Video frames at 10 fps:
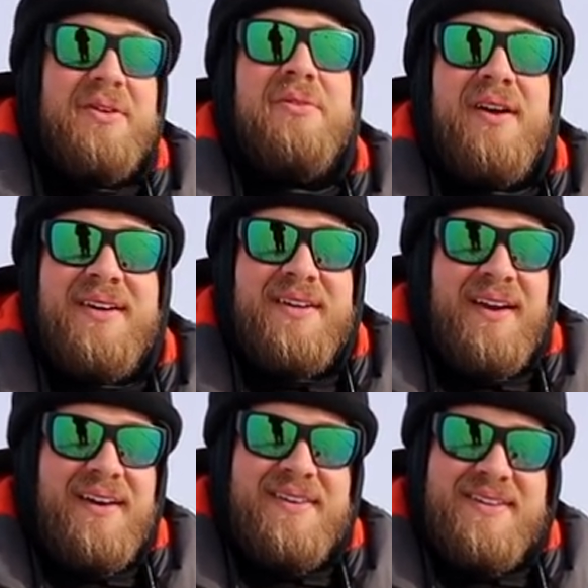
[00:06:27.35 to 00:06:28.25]
the run and
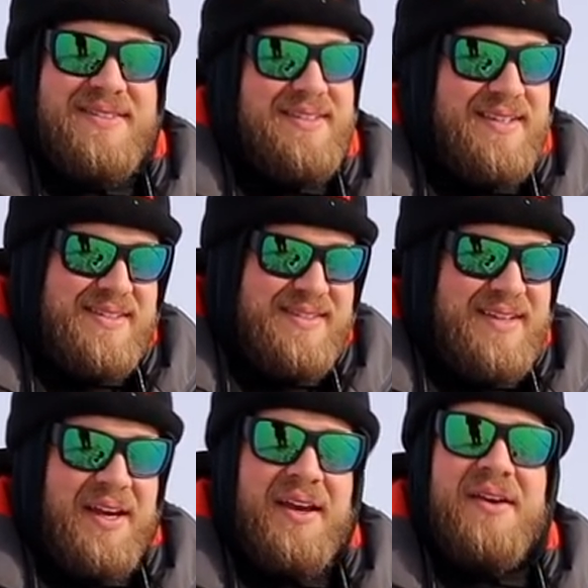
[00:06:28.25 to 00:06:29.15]
gun, the sit and
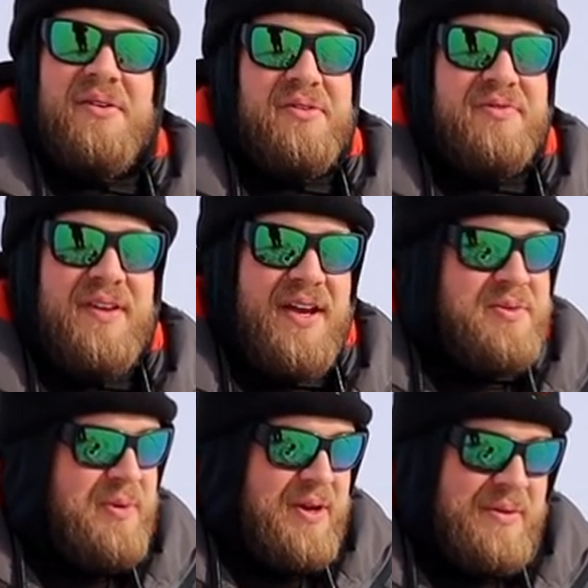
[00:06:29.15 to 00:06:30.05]
stay, or the flash
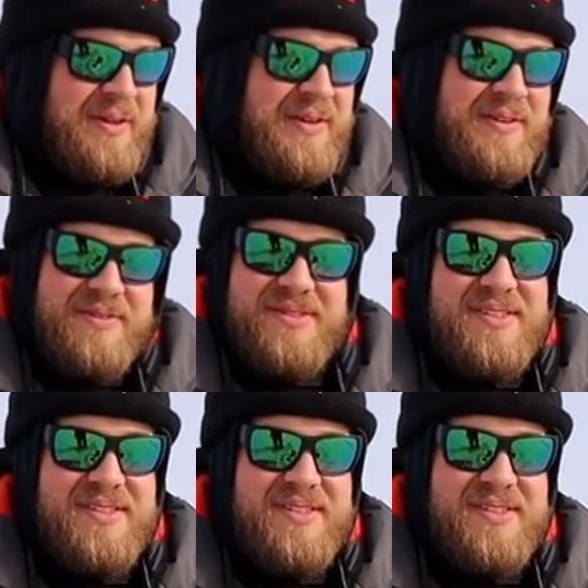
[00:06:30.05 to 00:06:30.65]
bite window,